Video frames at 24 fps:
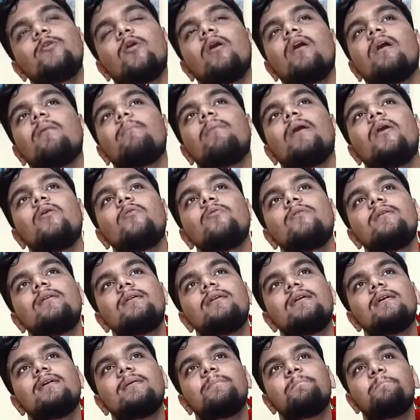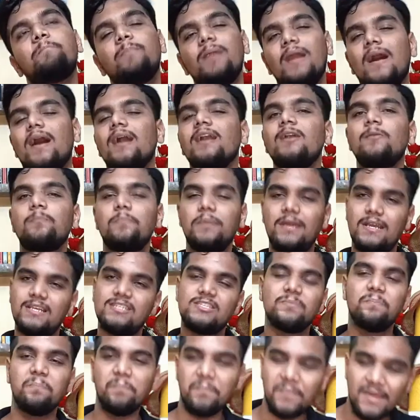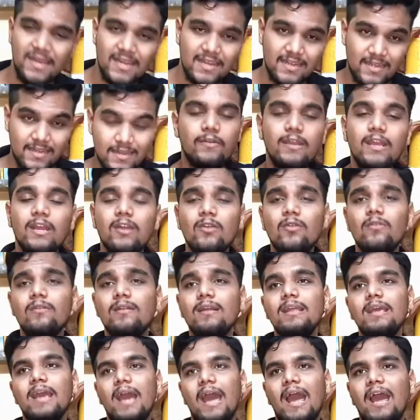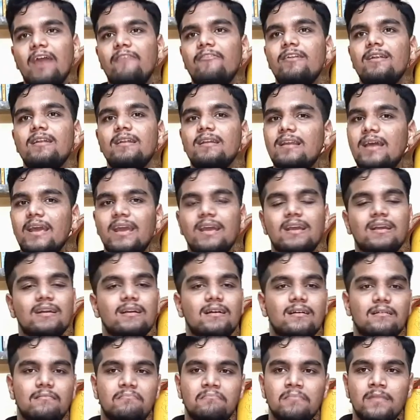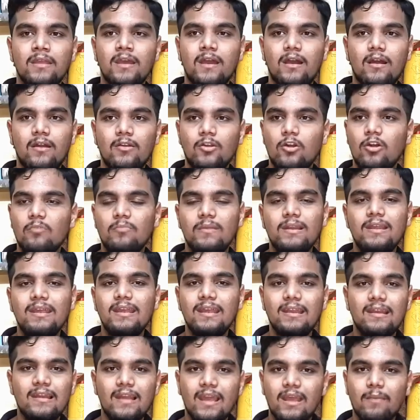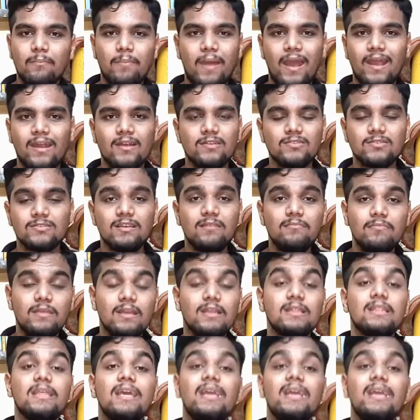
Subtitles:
talk about plant-based meat, we cannot really have it in normally in packets or something.